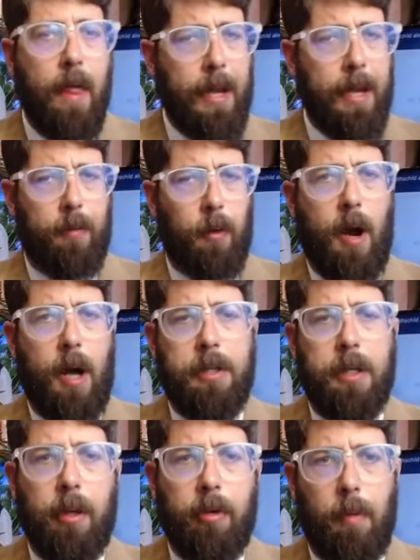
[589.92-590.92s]
Thank you for
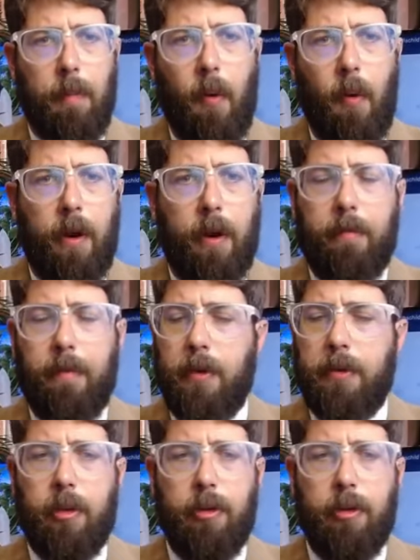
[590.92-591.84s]
watching this report, folks.